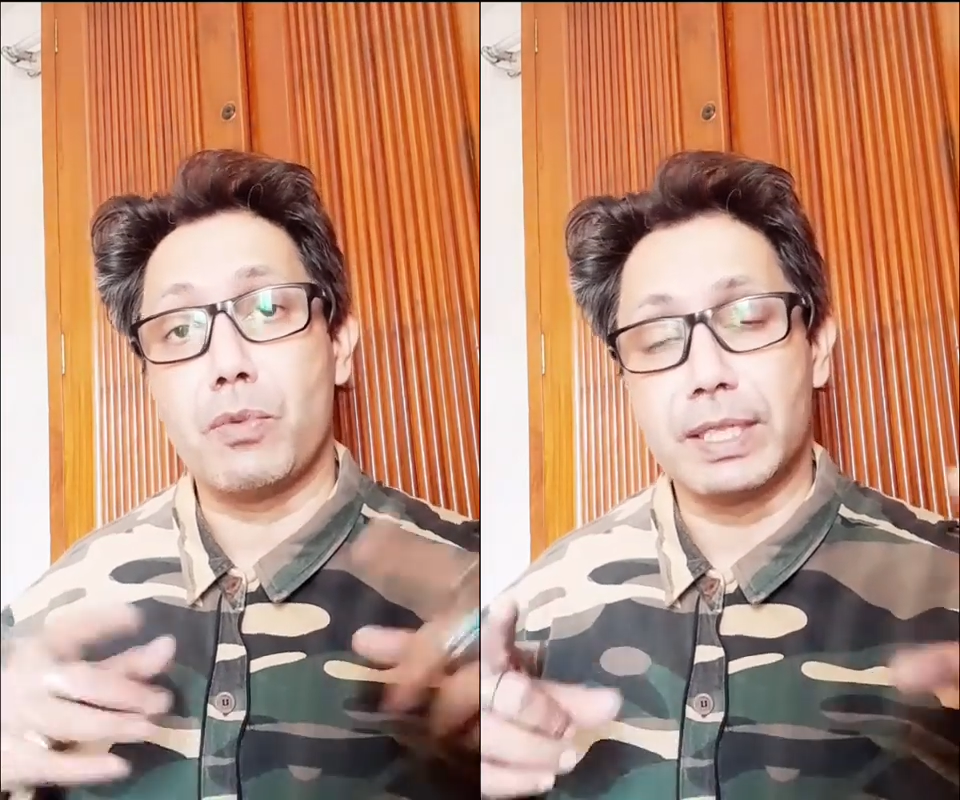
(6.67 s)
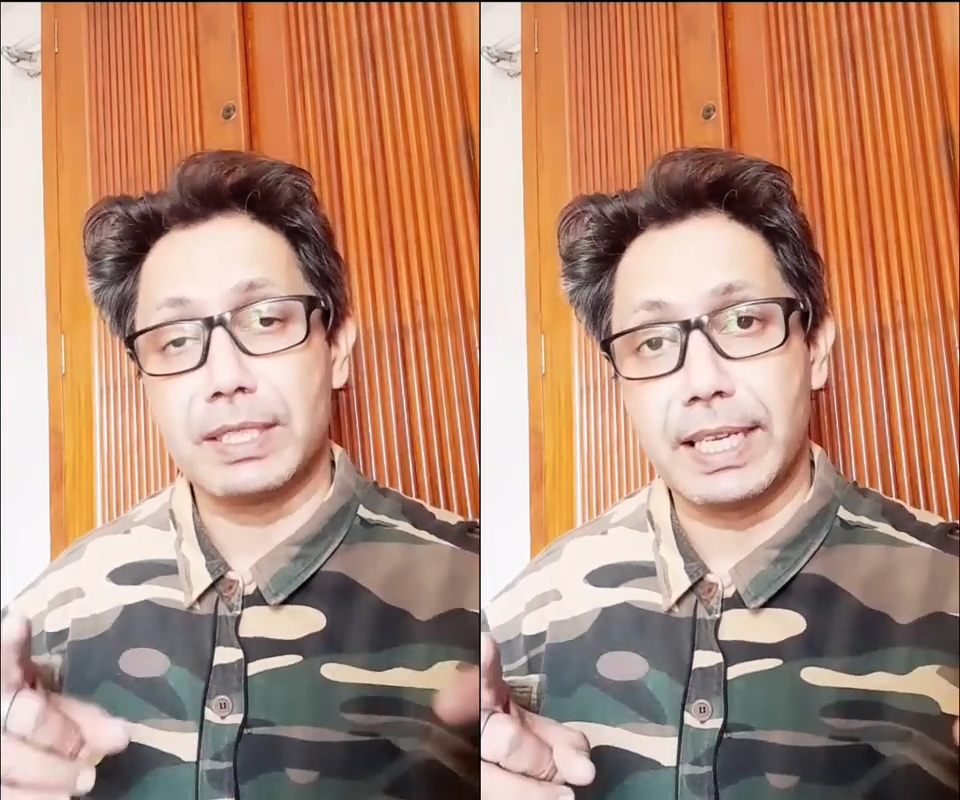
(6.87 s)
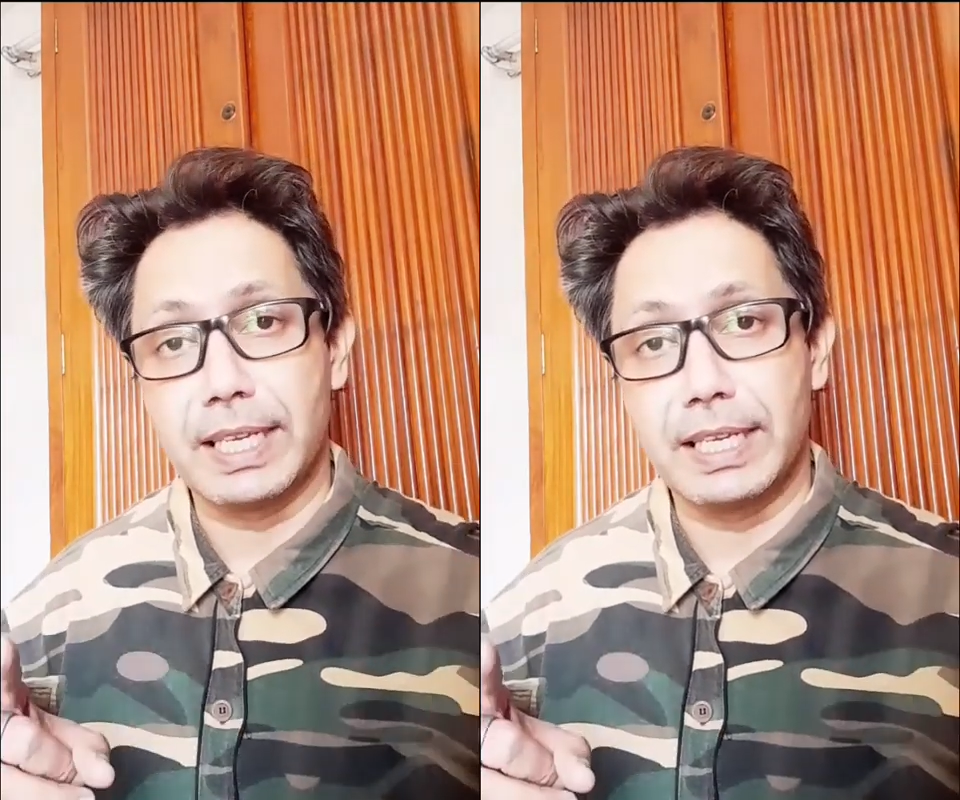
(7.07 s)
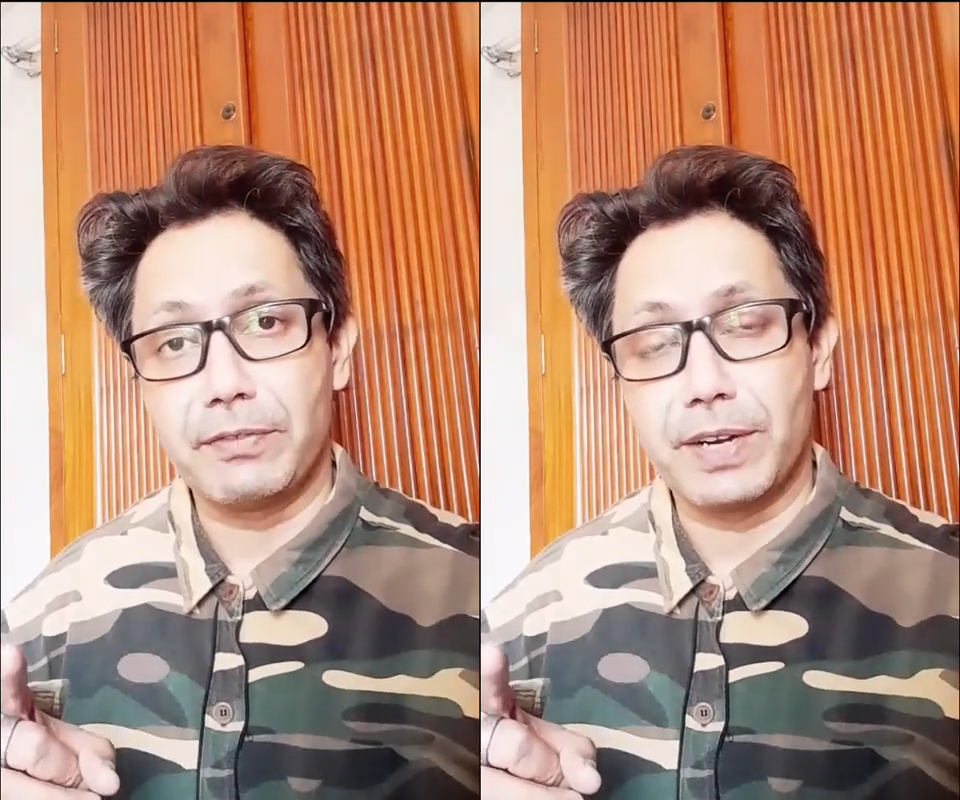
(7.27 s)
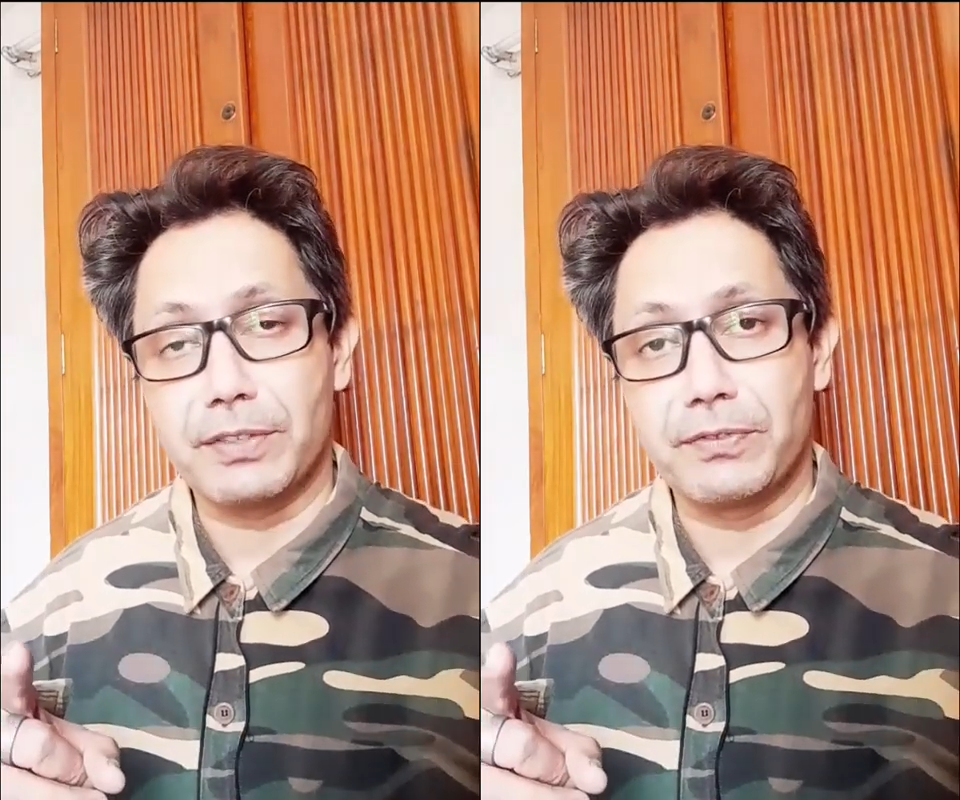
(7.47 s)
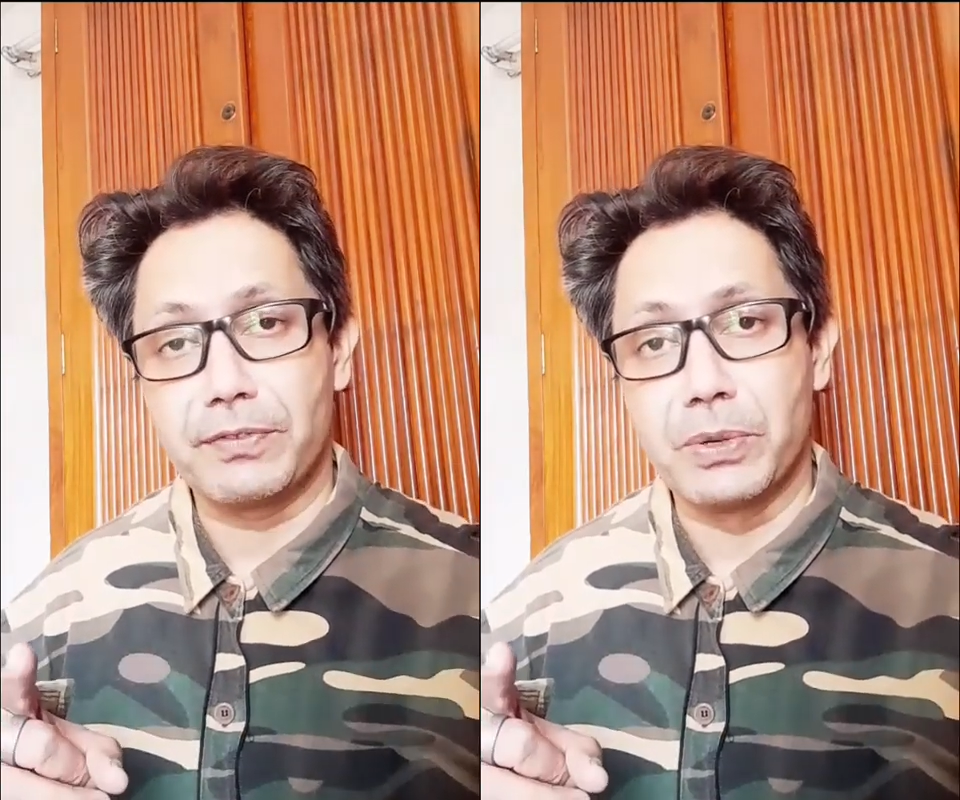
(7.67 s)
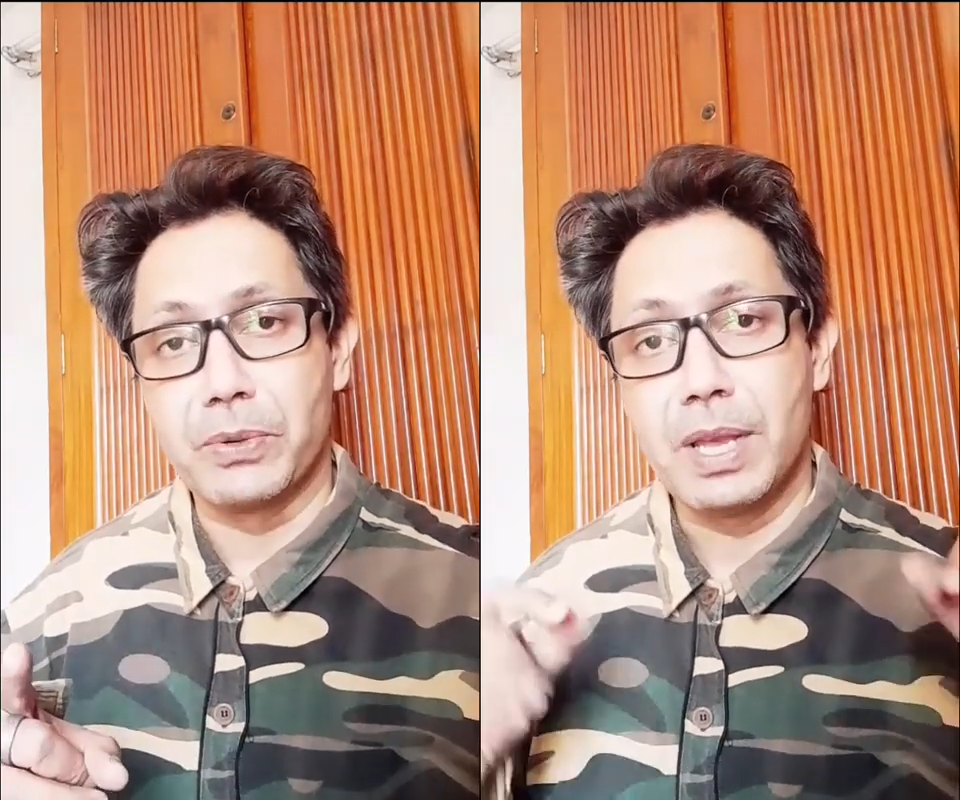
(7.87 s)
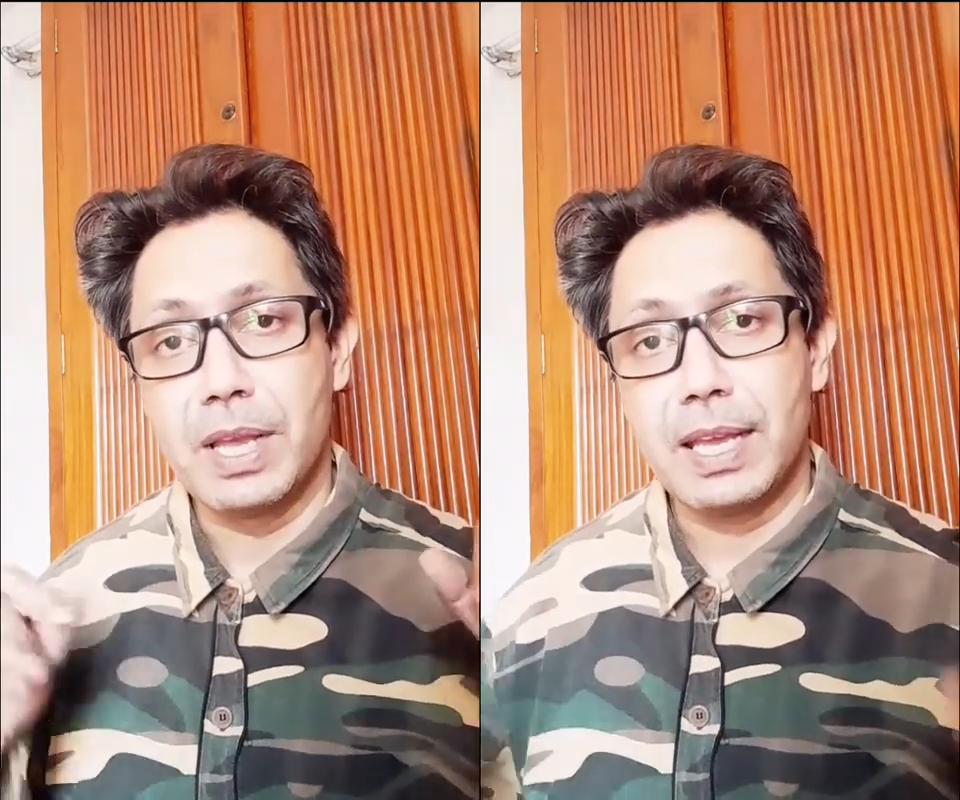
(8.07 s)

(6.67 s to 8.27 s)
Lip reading: once again in front of you,